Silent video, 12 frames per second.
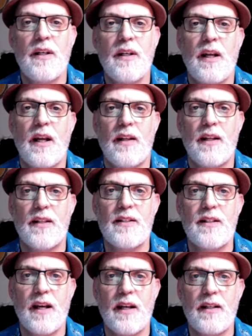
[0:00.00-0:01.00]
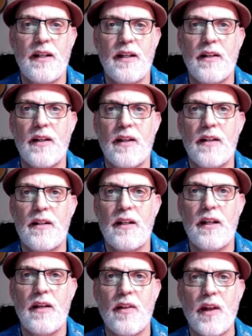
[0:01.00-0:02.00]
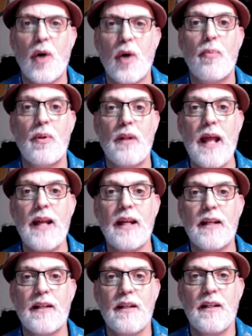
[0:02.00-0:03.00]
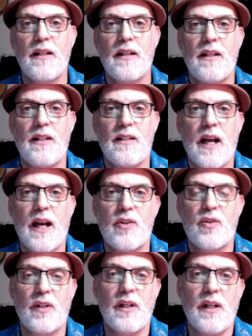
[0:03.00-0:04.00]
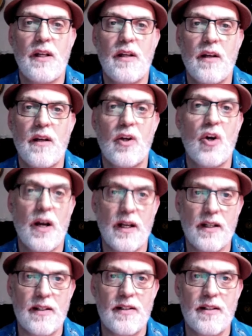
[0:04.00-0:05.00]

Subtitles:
and that's the idea that our planet is actually a goddess.